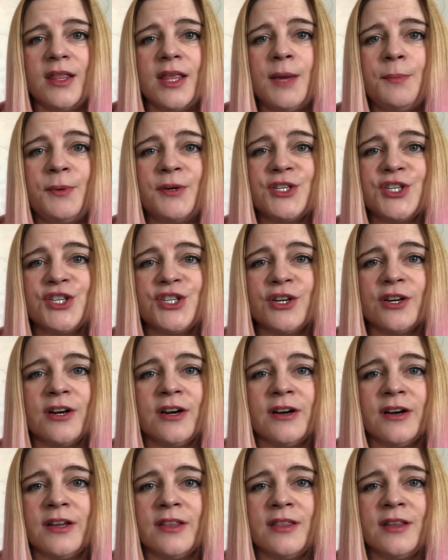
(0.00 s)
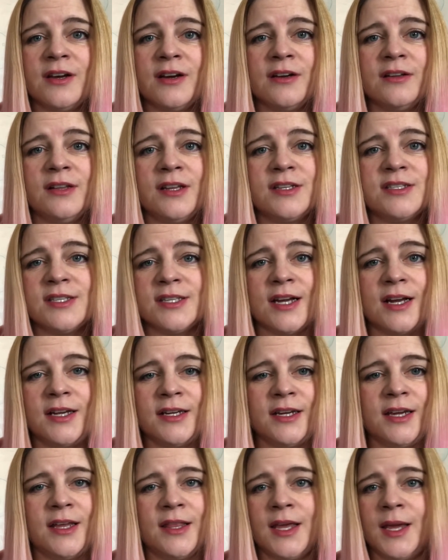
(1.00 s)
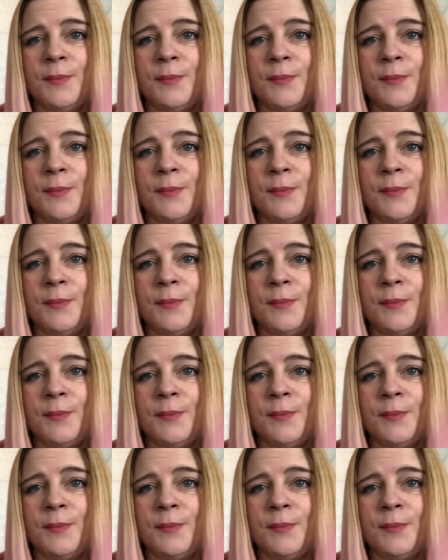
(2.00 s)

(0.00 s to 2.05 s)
They put sugar in their lasagna.